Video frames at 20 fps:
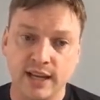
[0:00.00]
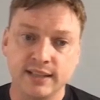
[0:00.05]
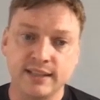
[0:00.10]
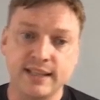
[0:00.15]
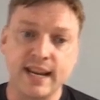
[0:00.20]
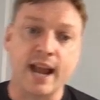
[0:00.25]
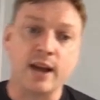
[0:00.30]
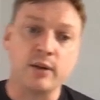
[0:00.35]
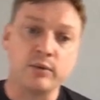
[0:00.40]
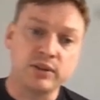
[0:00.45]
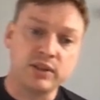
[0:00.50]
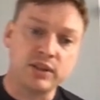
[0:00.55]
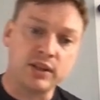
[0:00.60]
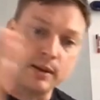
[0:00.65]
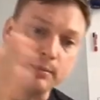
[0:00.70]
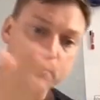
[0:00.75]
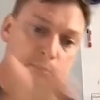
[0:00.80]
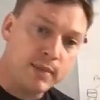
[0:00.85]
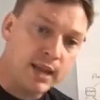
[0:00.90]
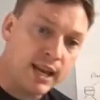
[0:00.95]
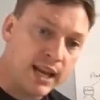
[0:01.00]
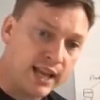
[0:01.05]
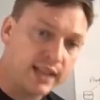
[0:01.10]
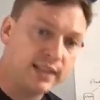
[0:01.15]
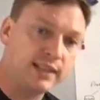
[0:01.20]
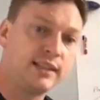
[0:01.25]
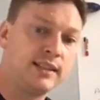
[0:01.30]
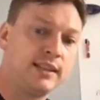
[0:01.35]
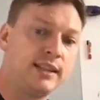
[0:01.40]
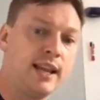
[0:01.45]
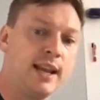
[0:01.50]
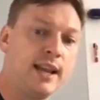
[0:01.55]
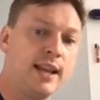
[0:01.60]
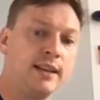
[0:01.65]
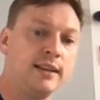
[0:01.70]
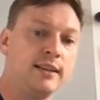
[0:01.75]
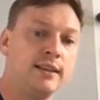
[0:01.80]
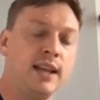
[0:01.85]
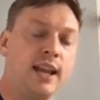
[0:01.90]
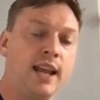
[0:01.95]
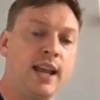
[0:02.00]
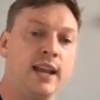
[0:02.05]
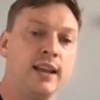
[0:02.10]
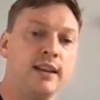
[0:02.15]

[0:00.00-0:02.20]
down to minutes in